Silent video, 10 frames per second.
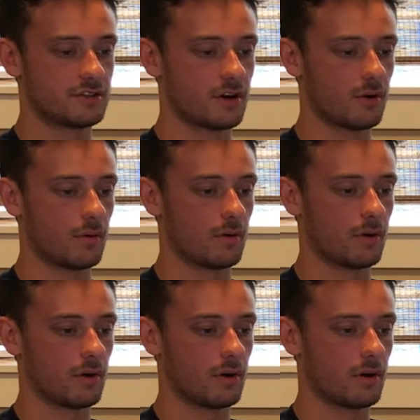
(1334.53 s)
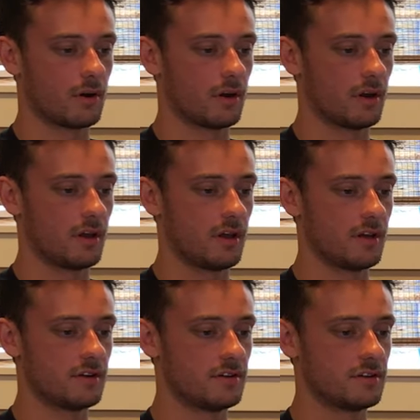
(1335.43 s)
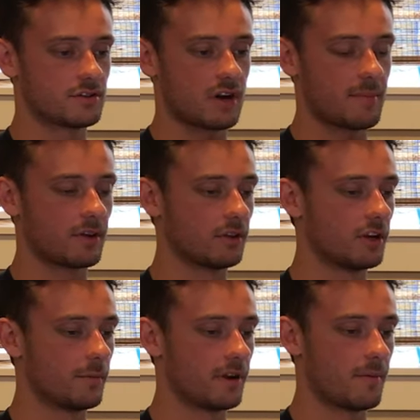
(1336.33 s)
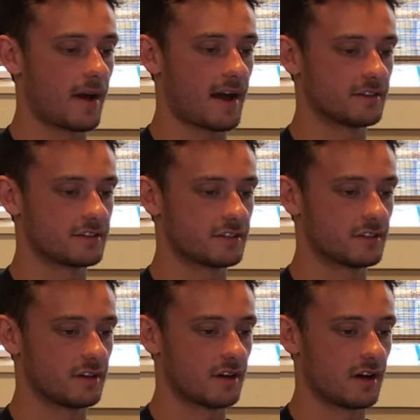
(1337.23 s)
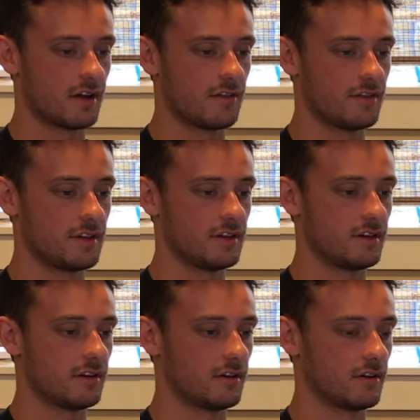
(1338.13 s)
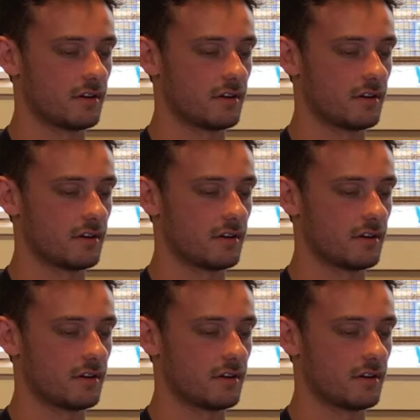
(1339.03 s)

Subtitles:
So describing a little bit about the